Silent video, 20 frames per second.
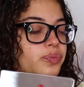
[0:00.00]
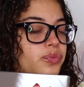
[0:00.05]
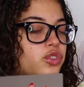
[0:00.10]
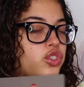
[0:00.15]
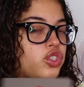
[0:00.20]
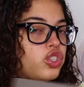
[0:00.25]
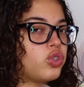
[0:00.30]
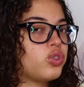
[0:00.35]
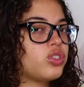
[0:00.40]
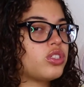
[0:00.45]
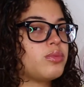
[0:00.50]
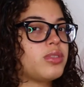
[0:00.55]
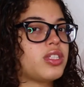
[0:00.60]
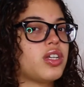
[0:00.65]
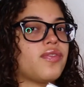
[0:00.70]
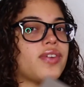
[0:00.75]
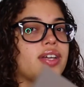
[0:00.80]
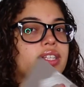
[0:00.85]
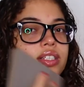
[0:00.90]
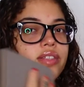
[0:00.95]
shows
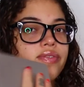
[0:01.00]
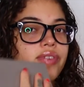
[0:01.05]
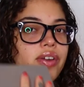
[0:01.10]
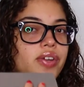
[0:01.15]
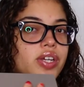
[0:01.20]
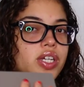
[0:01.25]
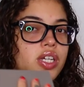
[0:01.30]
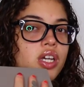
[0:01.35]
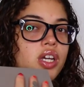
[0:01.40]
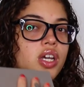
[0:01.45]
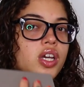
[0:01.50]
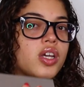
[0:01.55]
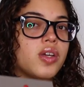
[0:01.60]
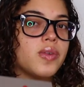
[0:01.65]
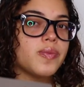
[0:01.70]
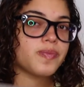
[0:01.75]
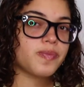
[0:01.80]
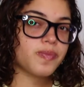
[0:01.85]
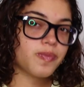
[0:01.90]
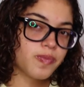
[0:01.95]
themselves as a very
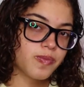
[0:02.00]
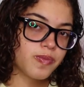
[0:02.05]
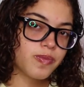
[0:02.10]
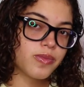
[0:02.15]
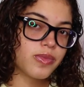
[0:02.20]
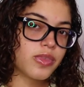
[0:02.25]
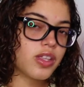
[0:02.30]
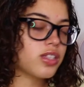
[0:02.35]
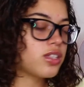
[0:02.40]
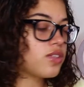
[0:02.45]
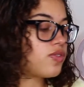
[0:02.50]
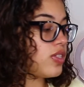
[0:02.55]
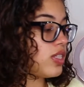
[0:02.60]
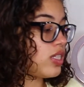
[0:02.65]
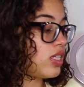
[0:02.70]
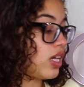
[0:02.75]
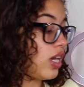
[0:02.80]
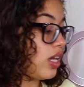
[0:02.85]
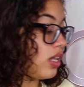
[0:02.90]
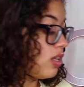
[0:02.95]

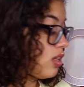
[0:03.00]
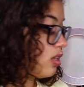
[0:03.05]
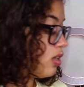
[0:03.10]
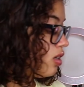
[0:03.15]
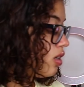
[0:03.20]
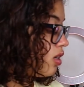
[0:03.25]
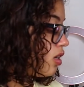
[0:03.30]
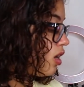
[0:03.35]
sophisticated look.